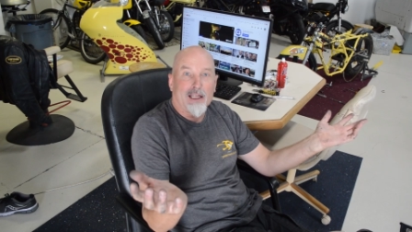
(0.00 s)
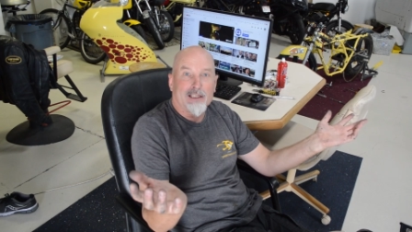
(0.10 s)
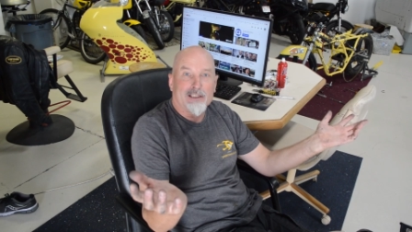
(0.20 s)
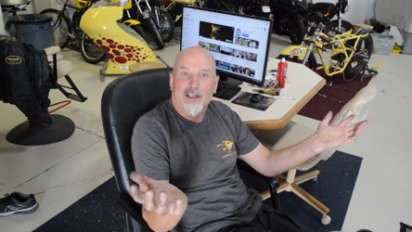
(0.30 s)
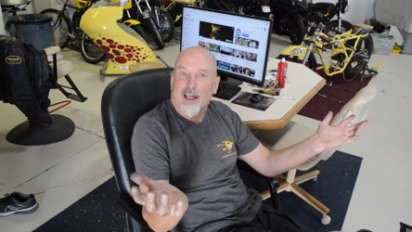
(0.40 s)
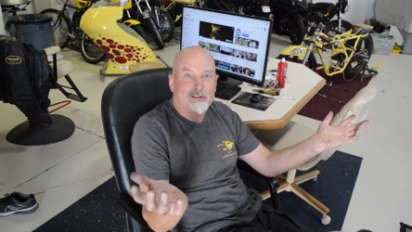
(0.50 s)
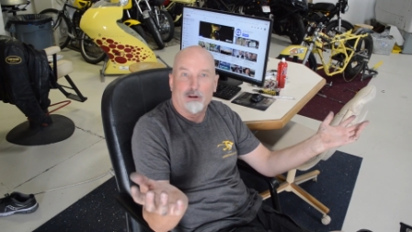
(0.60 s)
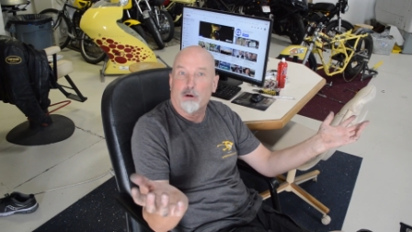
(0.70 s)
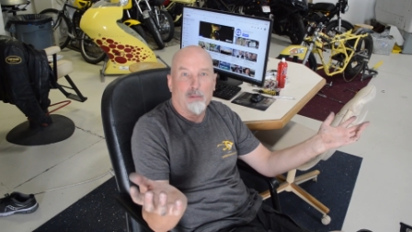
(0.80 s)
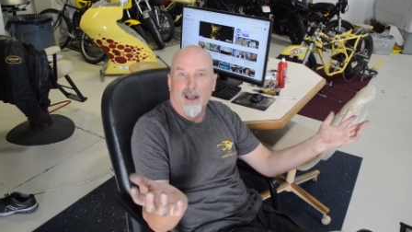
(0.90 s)
and you get
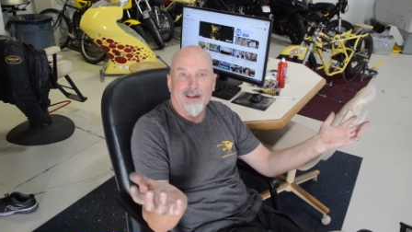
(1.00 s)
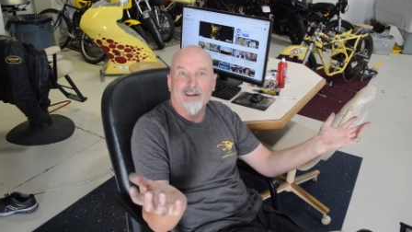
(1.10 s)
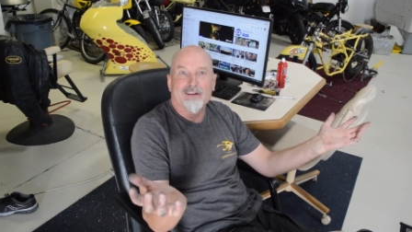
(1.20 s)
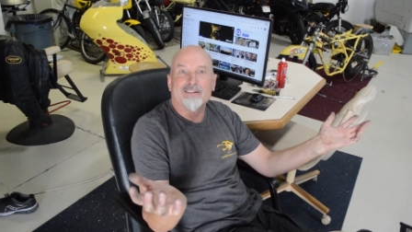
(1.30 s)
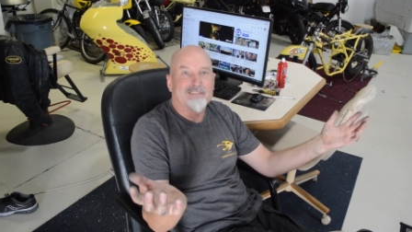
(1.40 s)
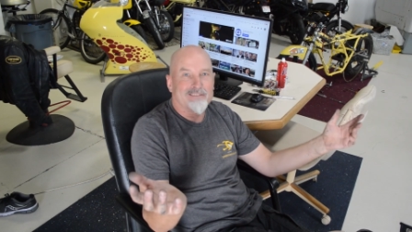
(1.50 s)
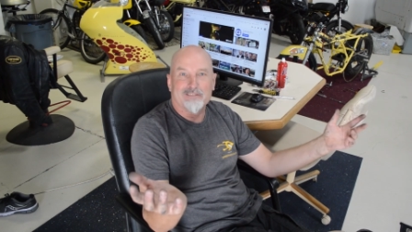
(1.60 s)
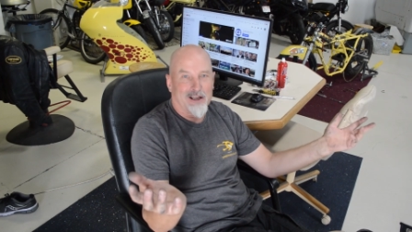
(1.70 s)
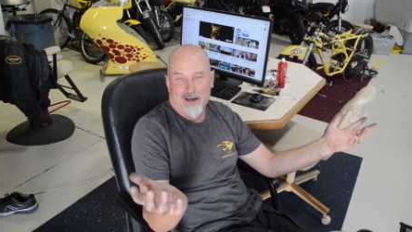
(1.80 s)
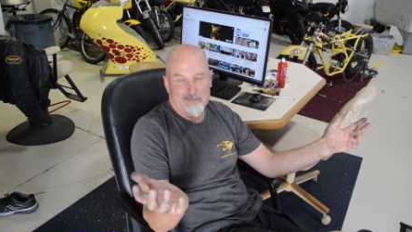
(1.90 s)
no money and
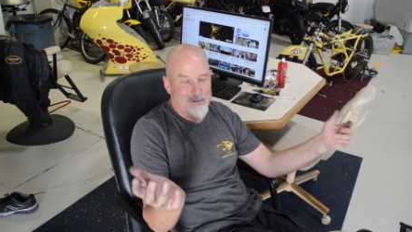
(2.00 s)
whatever.